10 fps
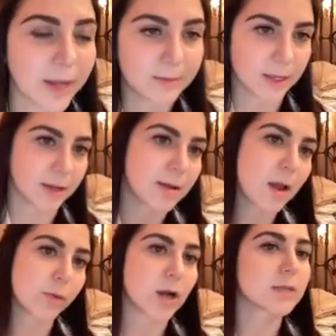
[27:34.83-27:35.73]
like the
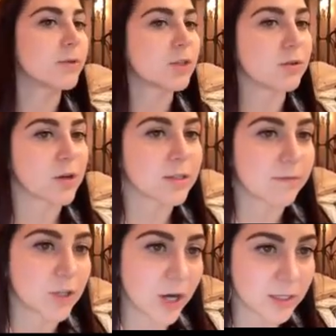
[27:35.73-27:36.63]
proximal
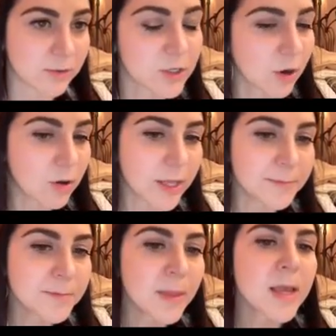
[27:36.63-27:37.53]
2/3 of the transverse
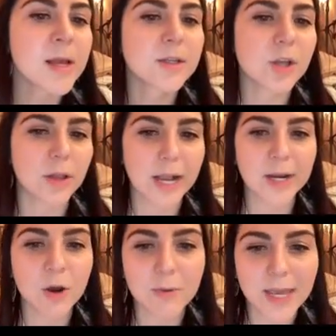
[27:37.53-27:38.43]
colon. So like,
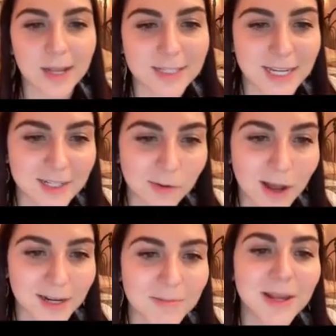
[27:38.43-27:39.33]
I know we can't see a
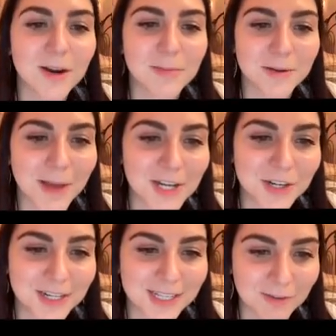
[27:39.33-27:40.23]
duodenum here, but
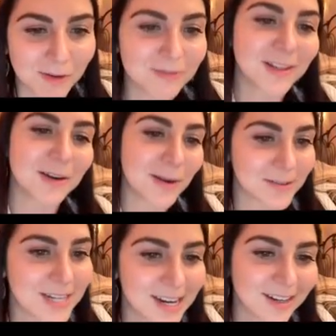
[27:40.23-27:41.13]
imagine it's like roughly
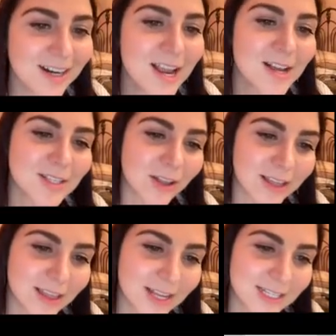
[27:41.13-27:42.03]
around here. So
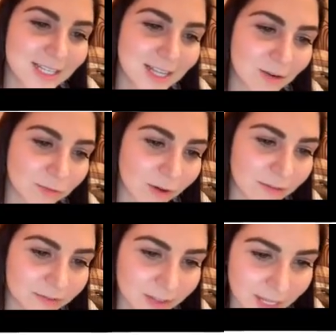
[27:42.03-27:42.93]
like this is like
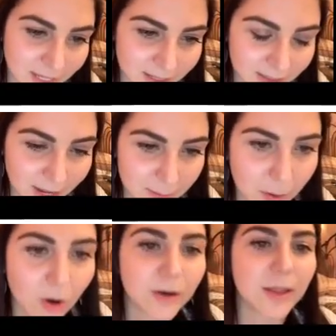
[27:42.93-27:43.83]
roughly like
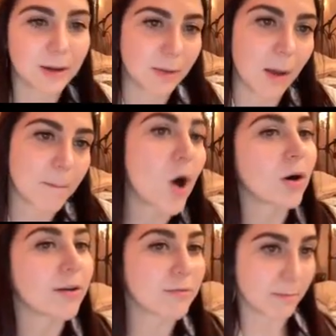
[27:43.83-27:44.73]
a
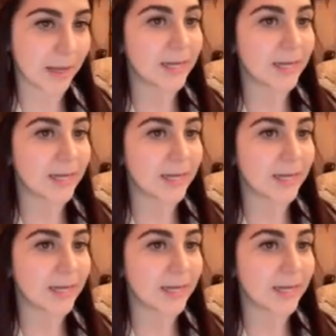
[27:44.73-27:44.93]
part of the